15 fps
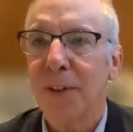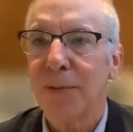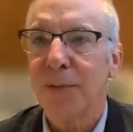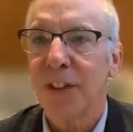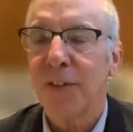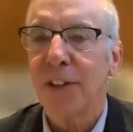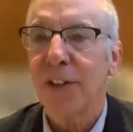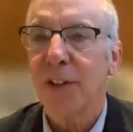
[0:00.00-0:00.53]

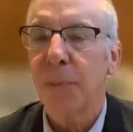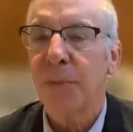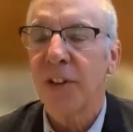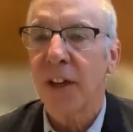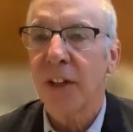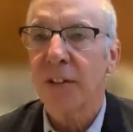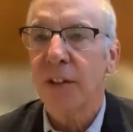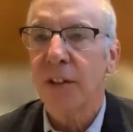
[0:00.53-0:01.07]
achieving your
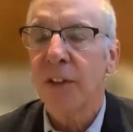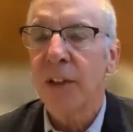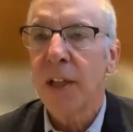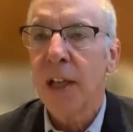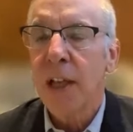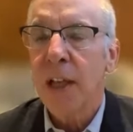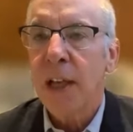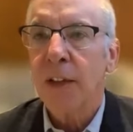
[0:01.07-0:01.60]
objective.
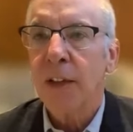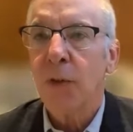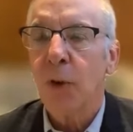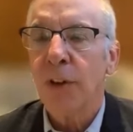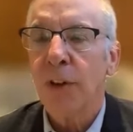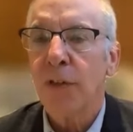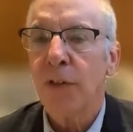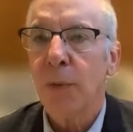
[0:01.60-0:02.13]
And of
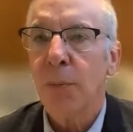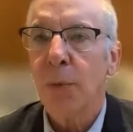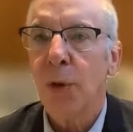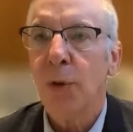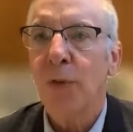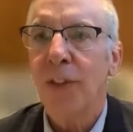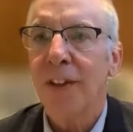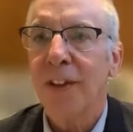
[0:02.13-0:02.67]
course, if you
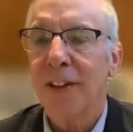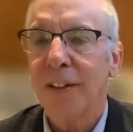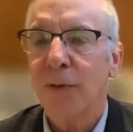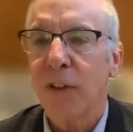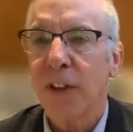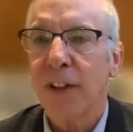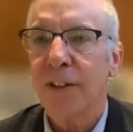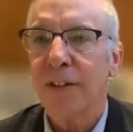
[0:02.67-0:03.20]
move the
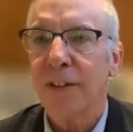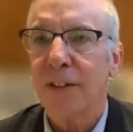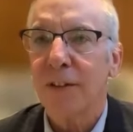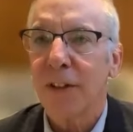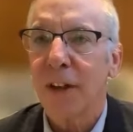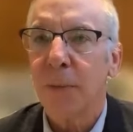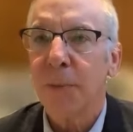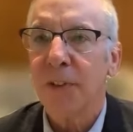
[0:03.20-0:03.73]

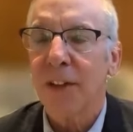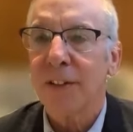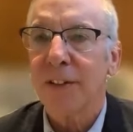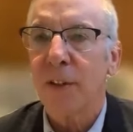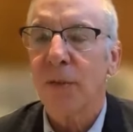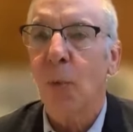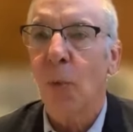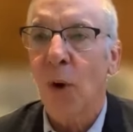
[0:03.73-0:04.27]
inflation
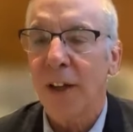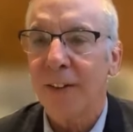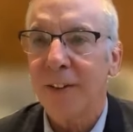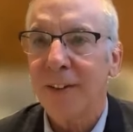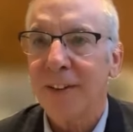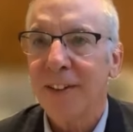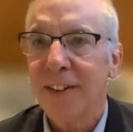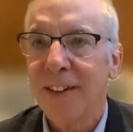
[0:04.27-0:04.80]
objective
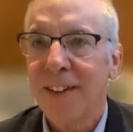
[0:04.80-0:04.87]
once,